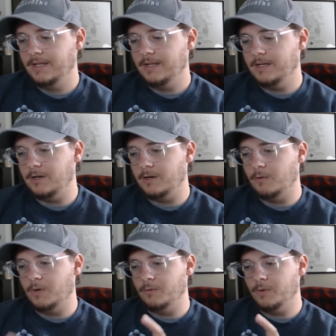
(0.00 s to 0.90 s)
you know,
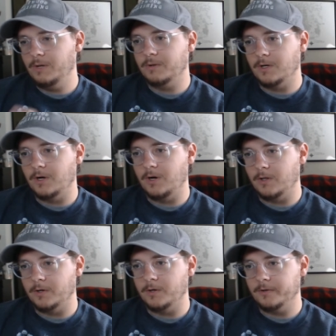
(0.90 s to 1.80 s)
what we would
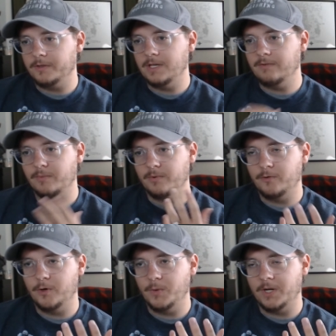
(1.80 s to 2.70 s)
call Earth, even
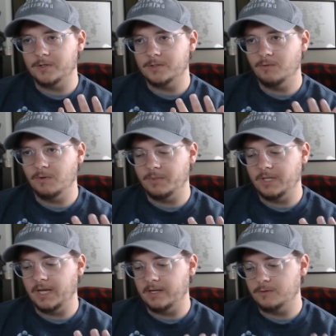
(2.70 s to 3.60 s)
before we understood what
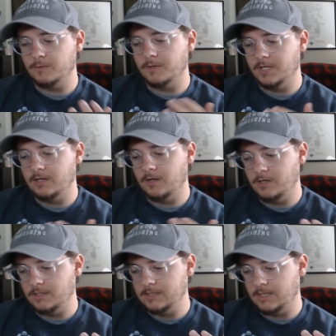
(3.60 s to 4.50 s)
planets were, they
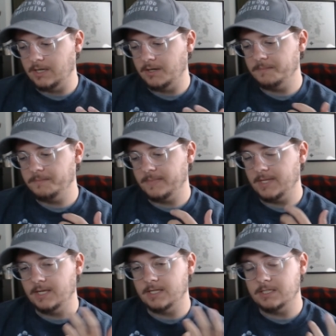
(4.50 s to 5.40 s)
call it Zion.
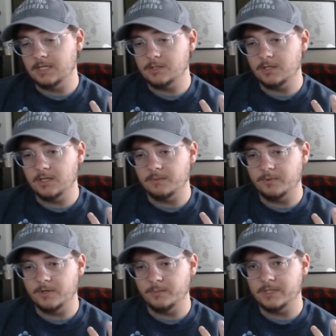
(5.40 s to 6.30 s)
And essentially the
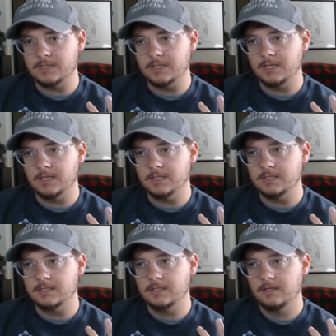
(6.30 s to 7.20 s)
premise
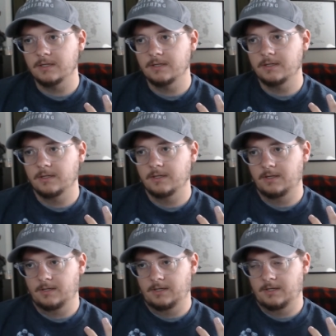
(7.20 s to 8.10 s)
is,
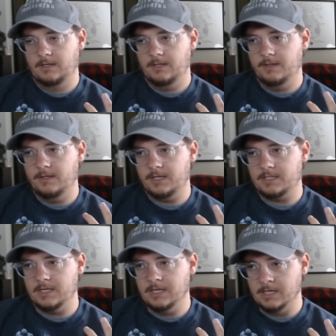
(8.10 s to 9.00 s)

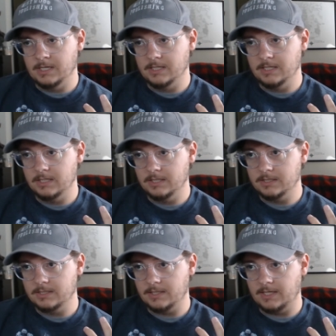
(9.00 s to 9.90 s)
this
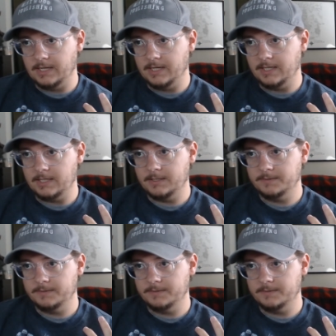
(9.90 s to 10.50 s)
is like